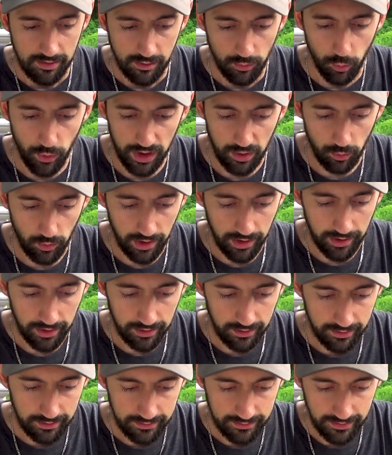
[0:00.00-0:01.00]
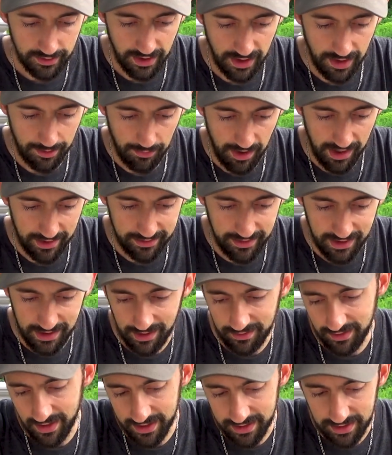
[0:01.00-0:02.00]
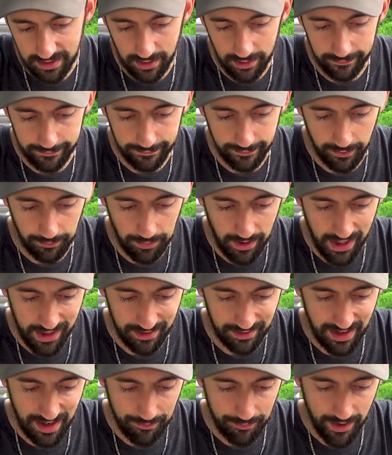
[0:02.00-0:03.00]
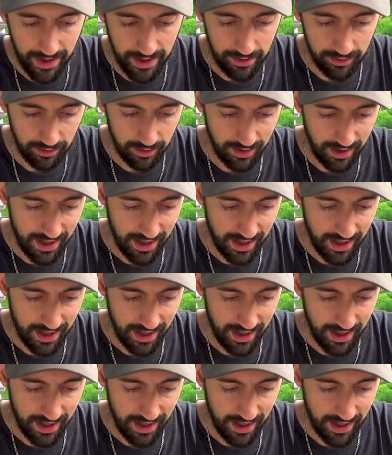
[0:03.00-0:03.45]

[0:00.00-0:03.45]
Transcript: win-win. I think I like the other foot pad a lot better.